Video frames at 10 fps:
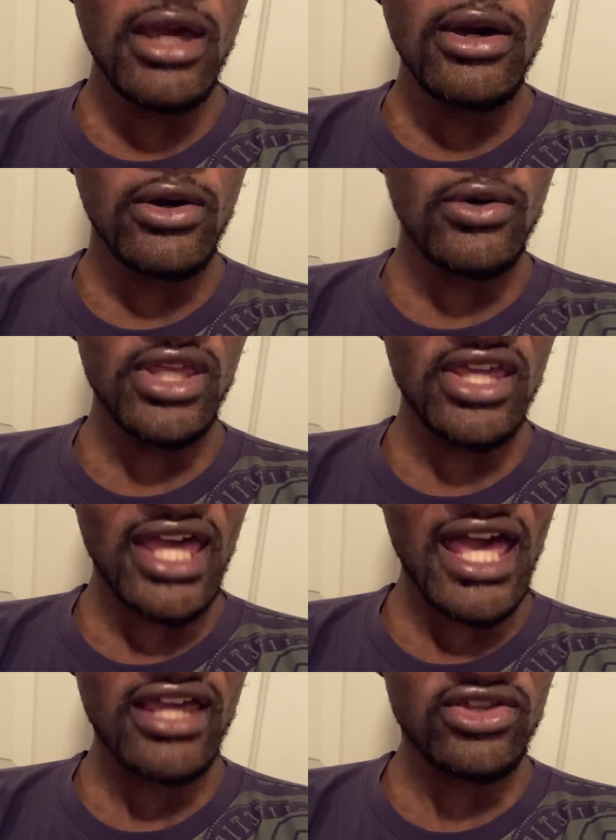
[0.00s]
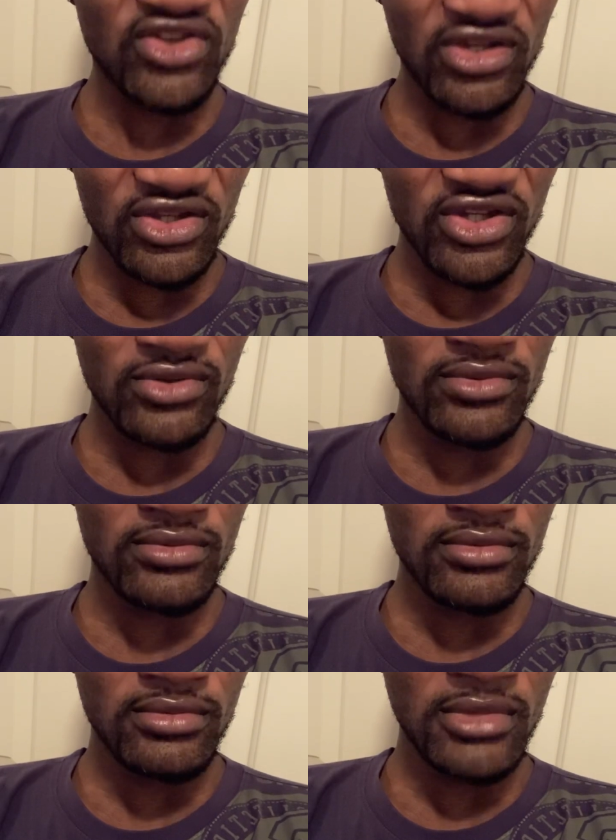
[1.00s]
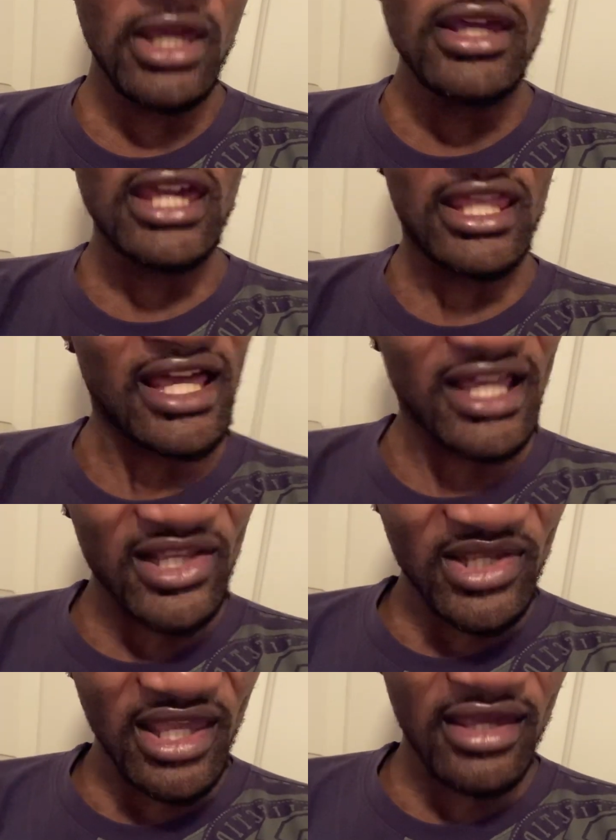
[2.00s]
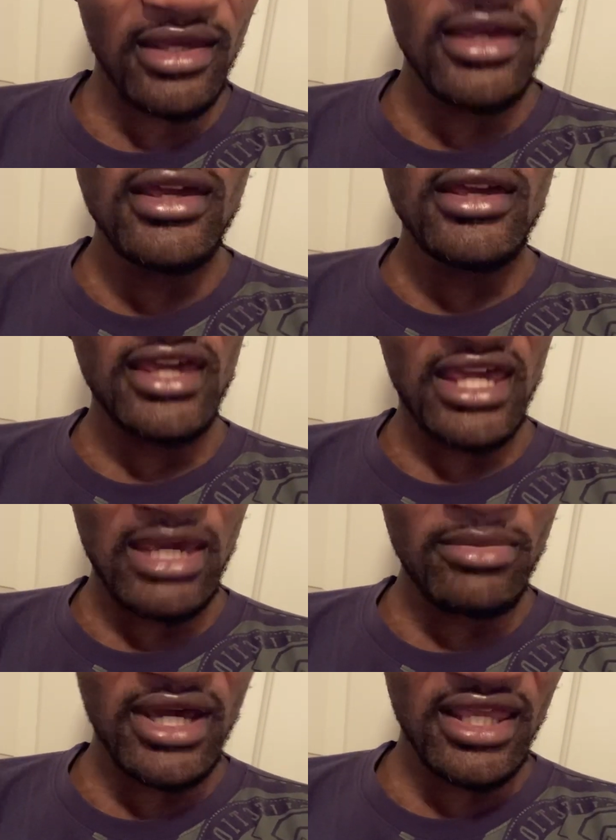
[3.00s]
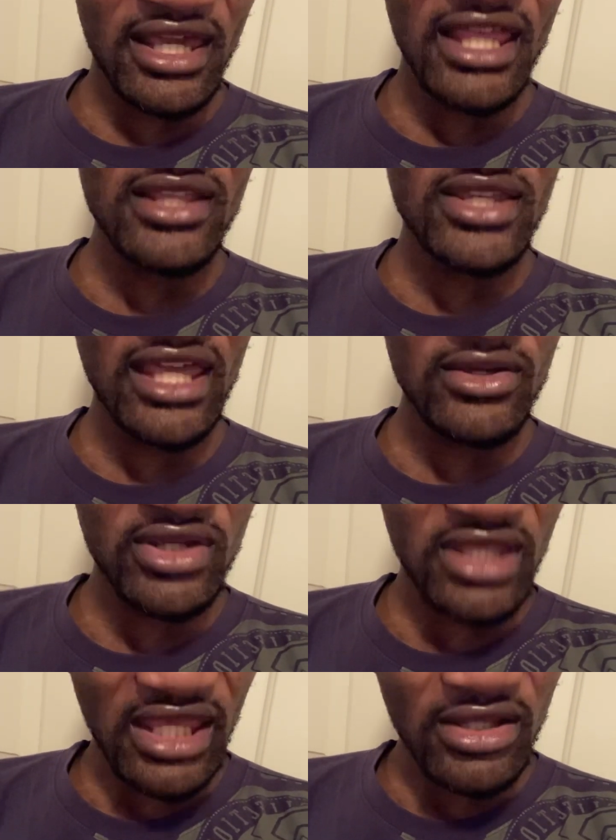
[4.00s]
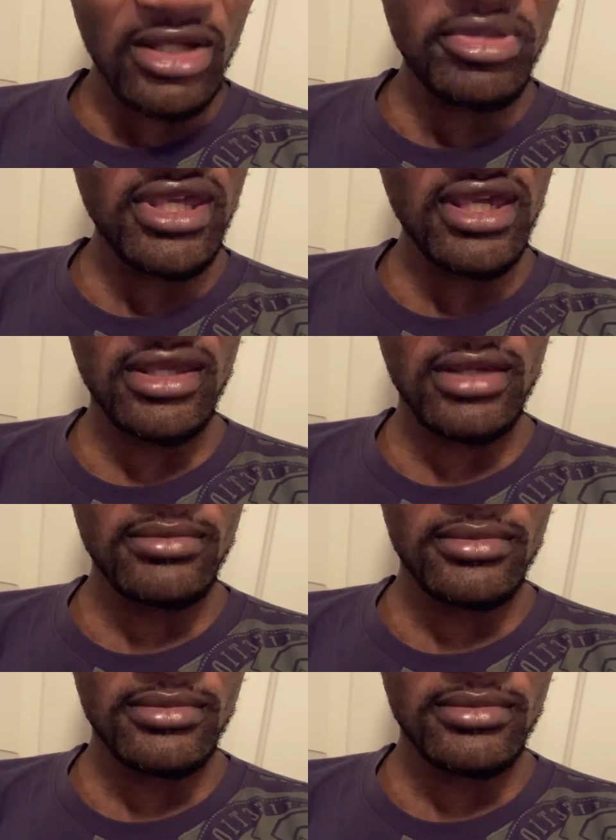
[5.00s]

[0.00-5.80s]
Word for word: Only God can judge you. And like I said, everybody got a title to their little opinion